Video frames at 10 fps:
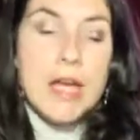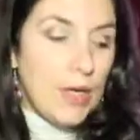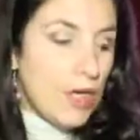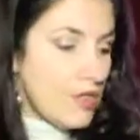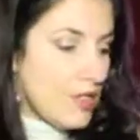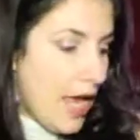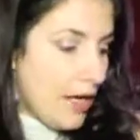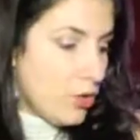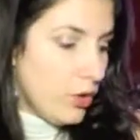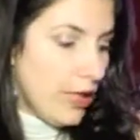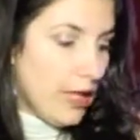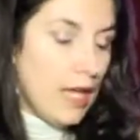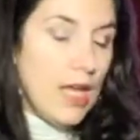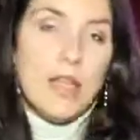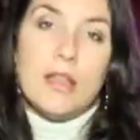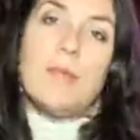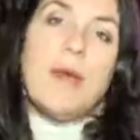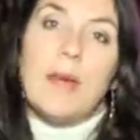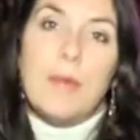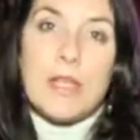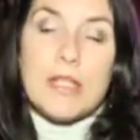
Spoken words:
because naturally the baby